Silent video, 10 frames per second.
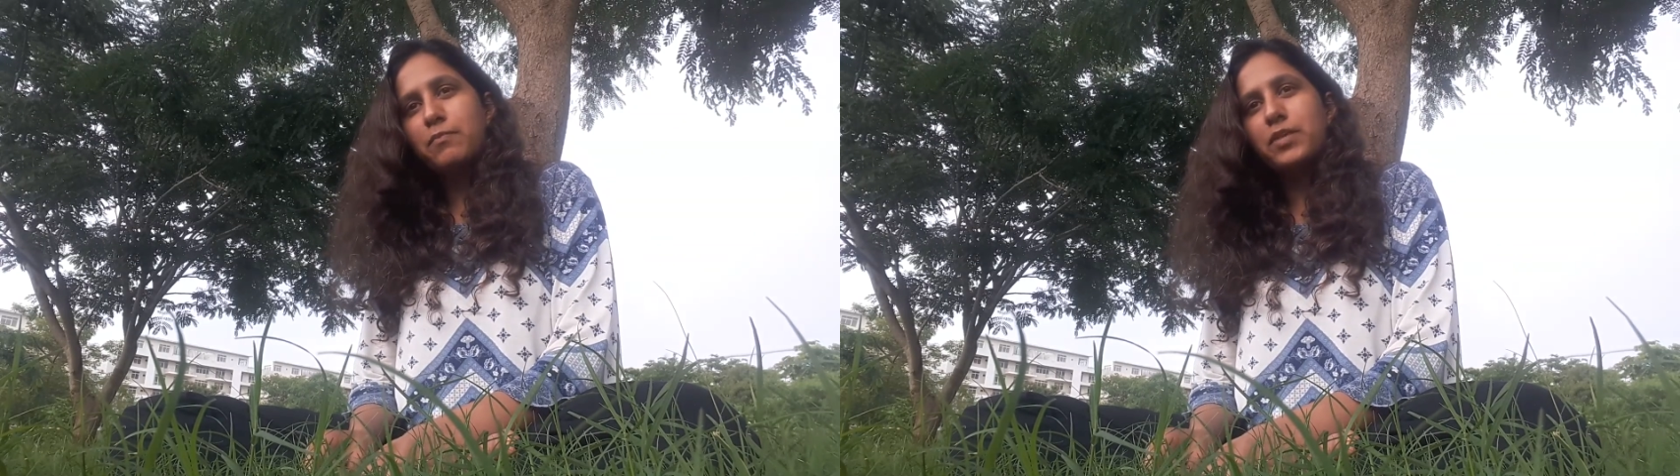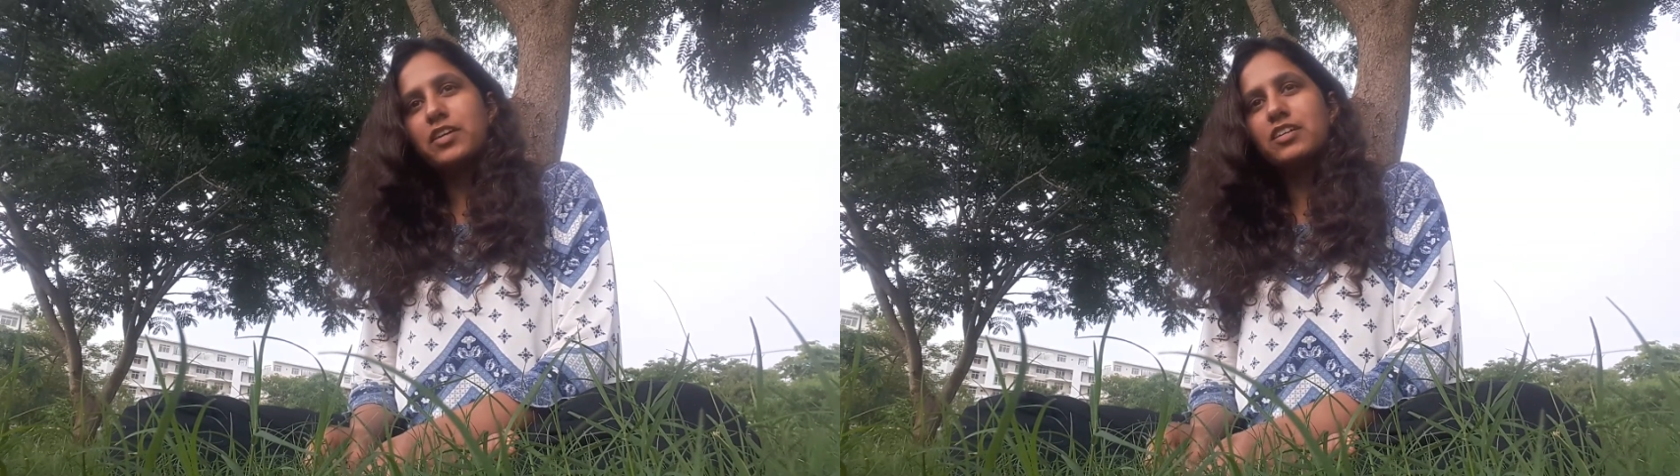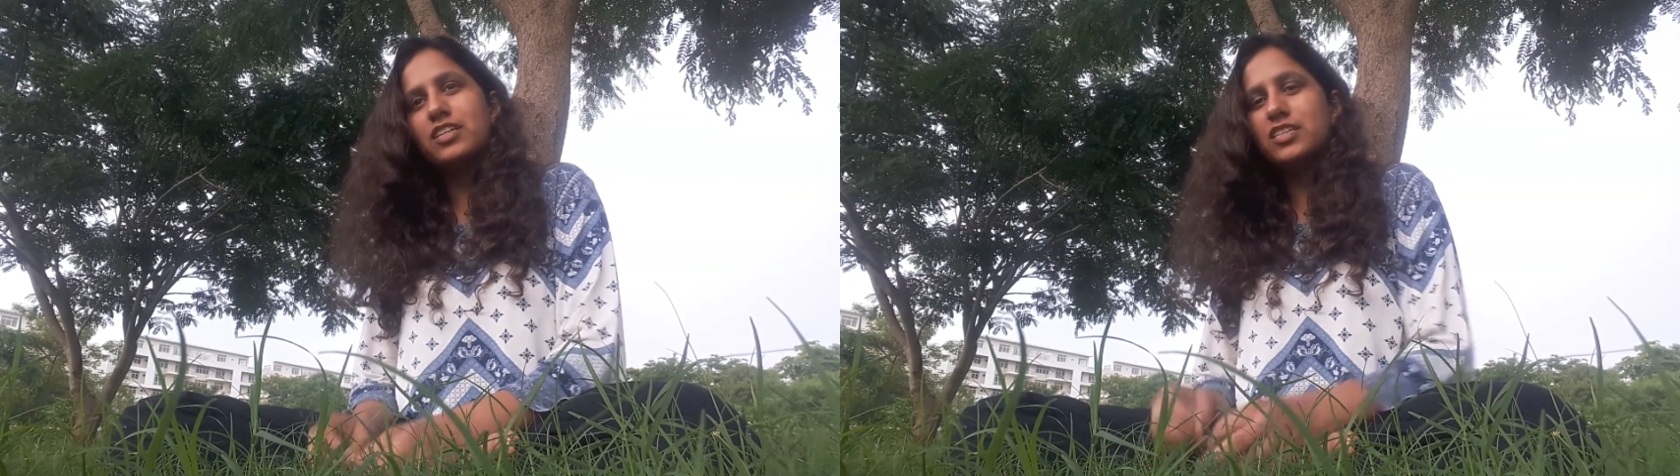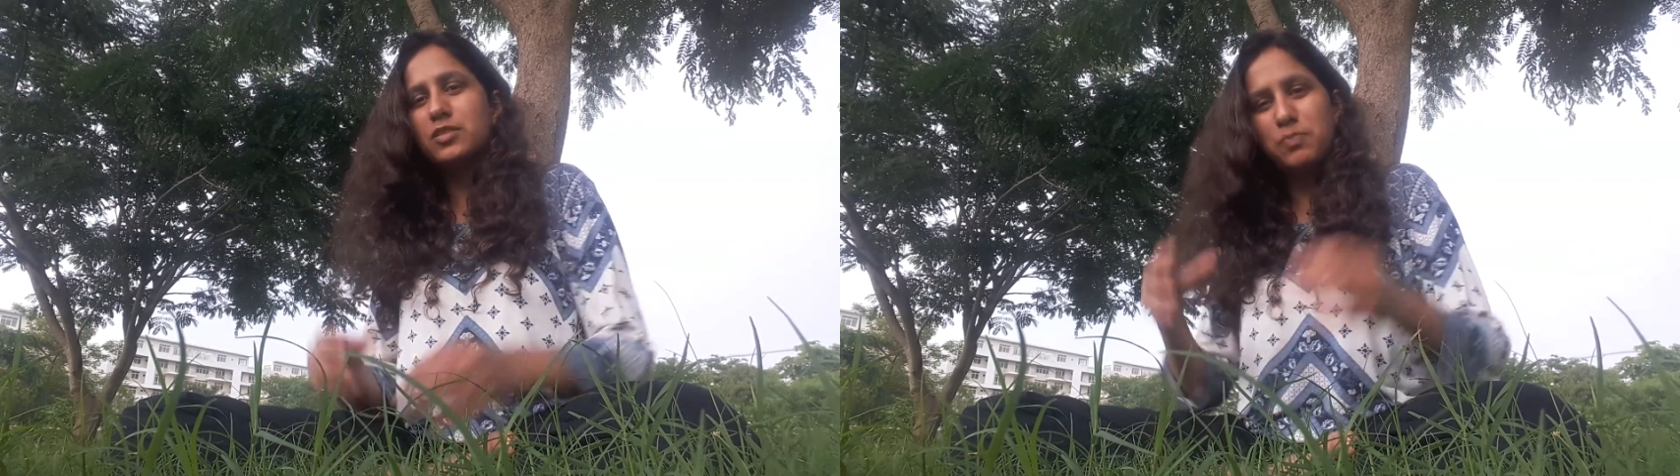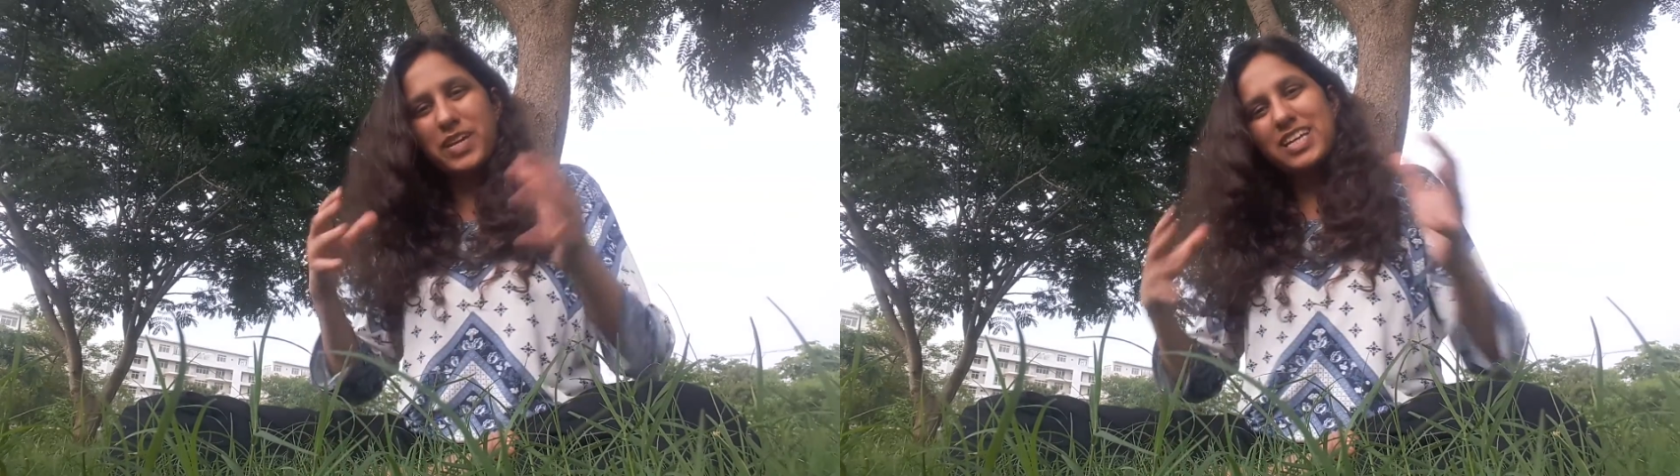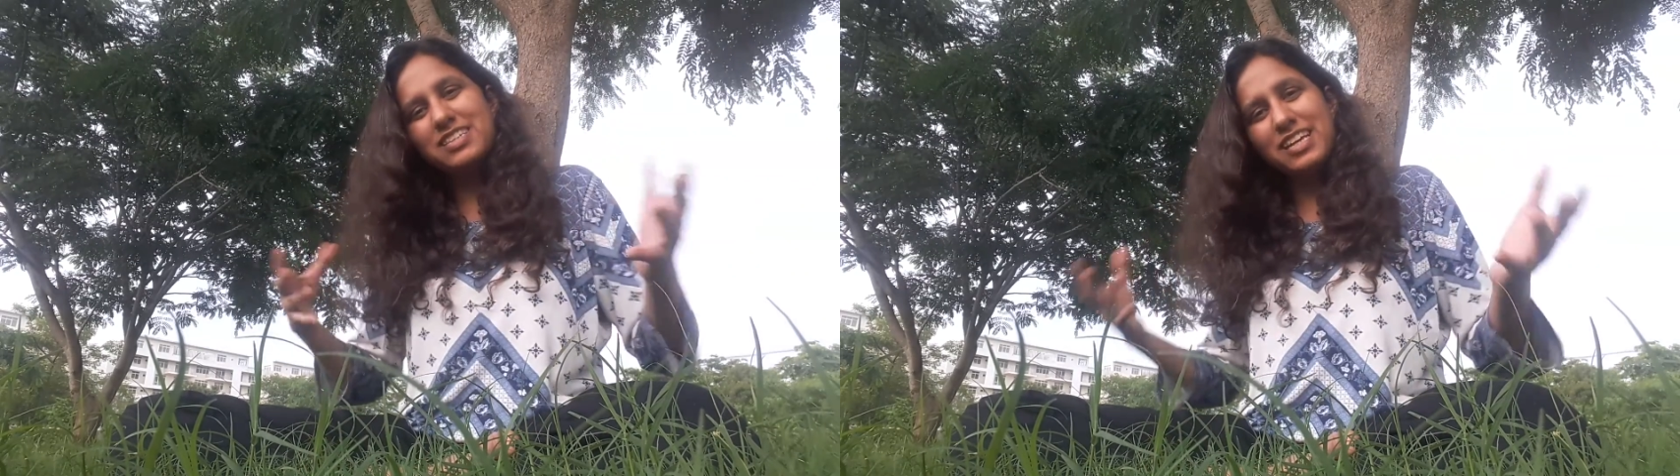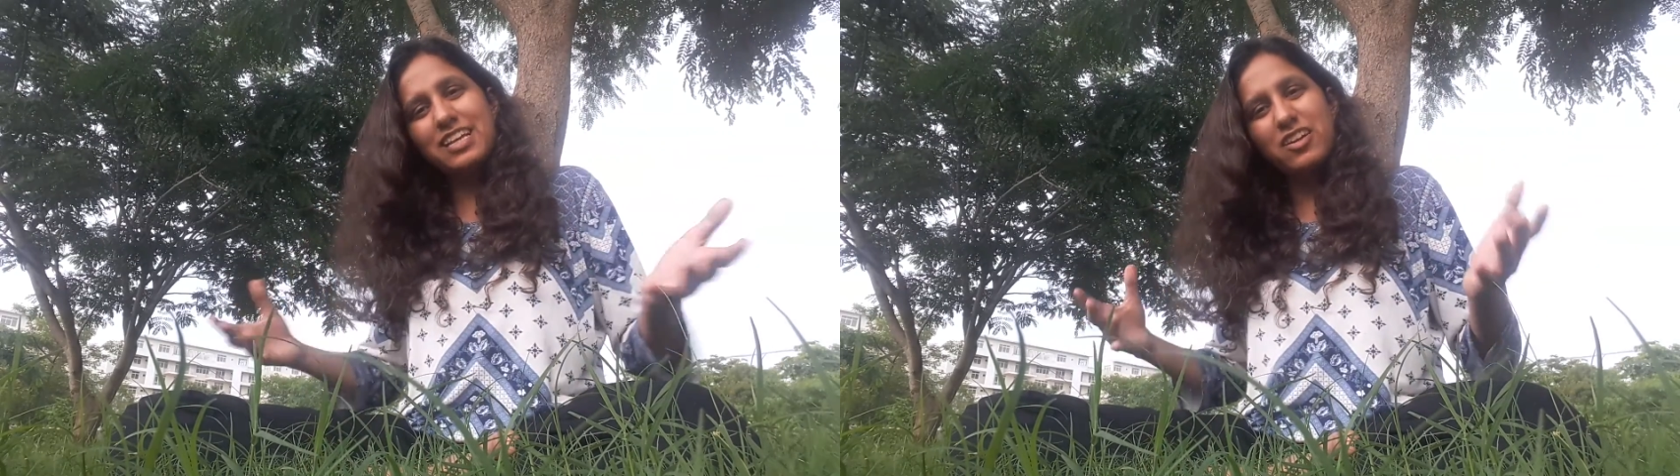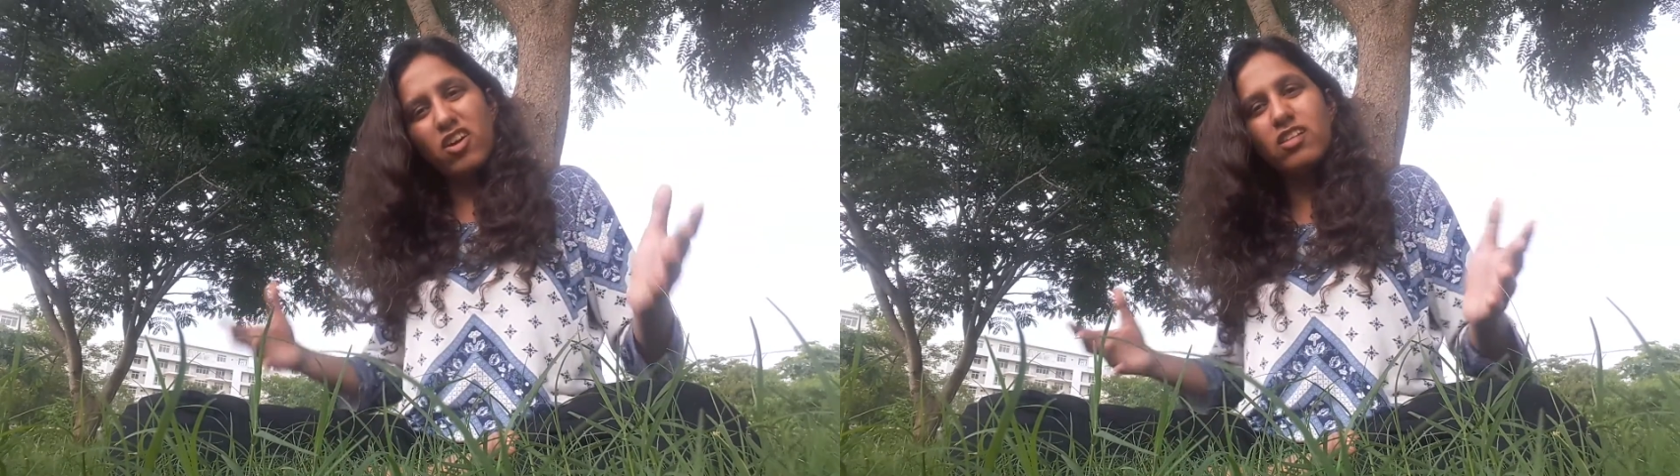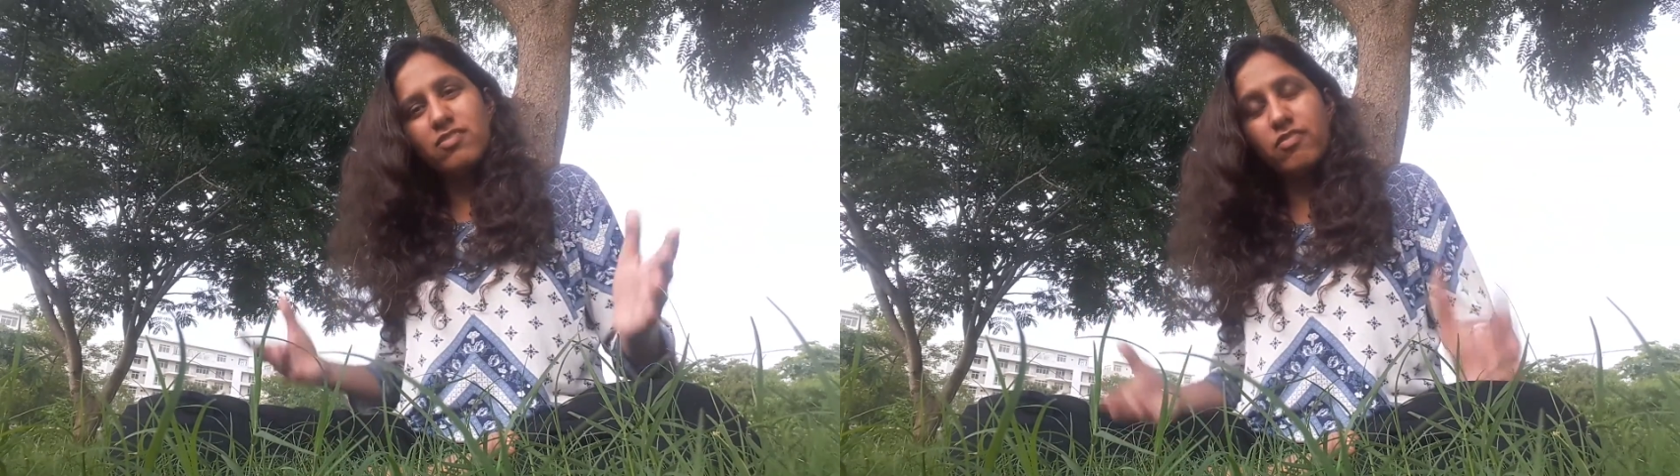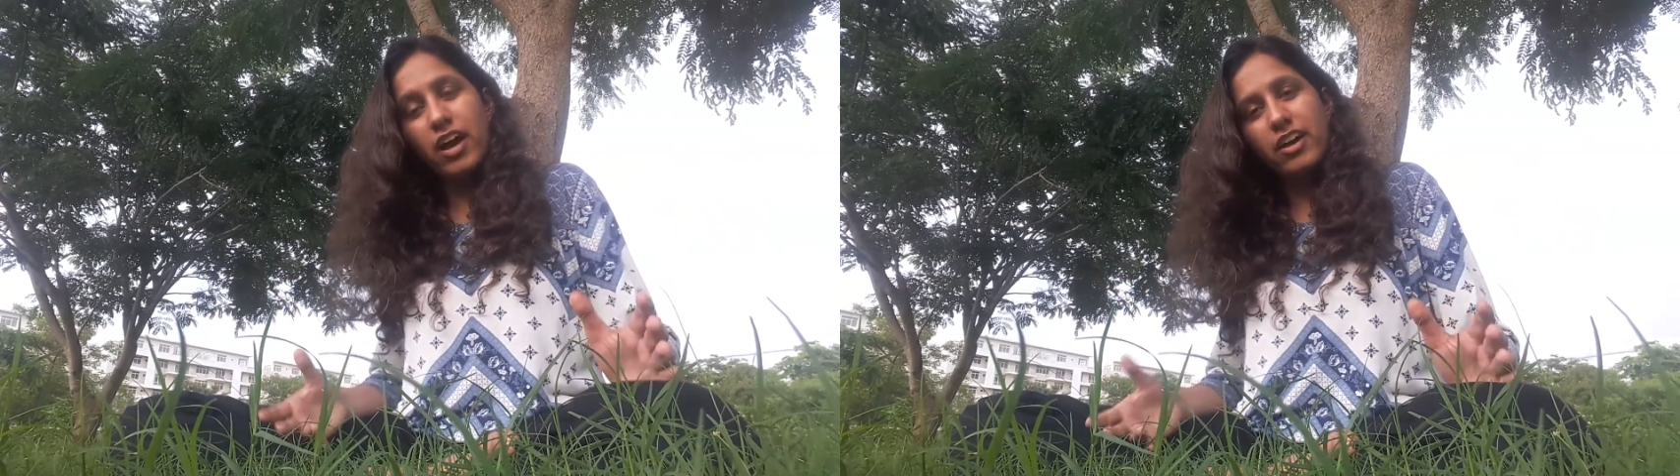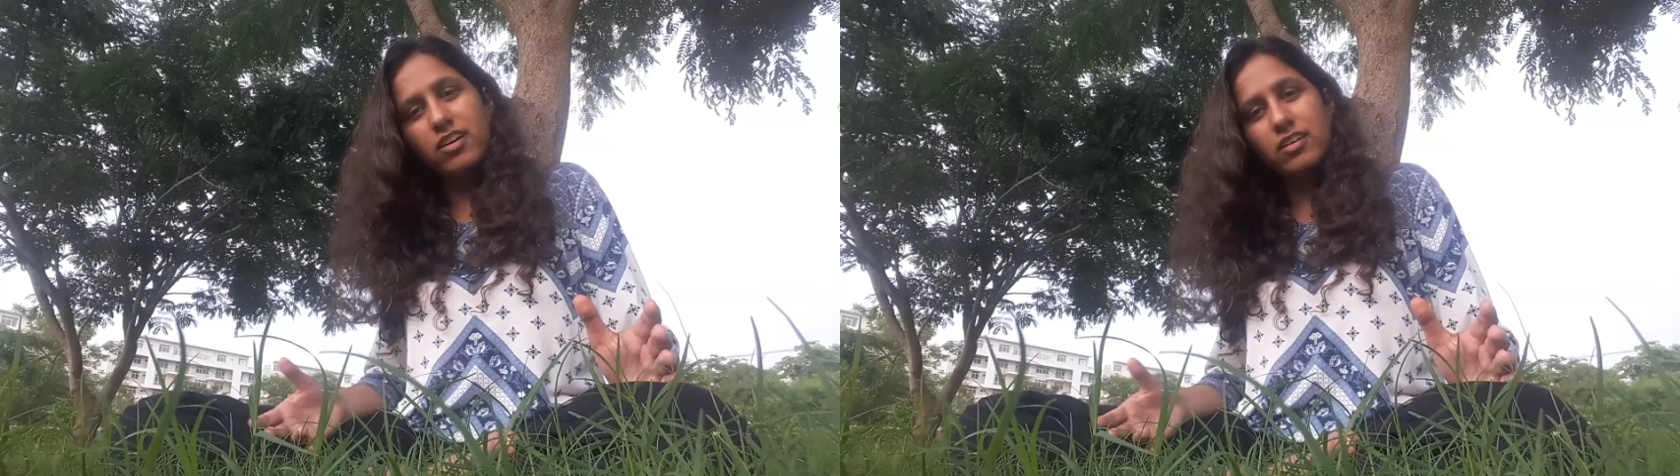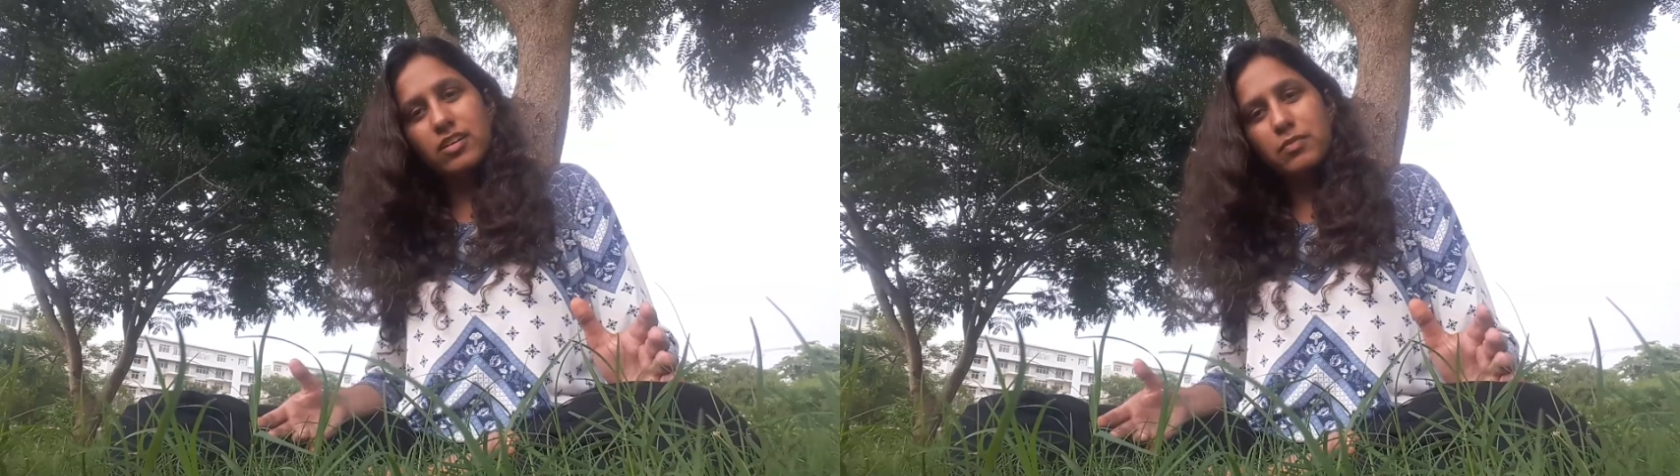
because it's basically all fire,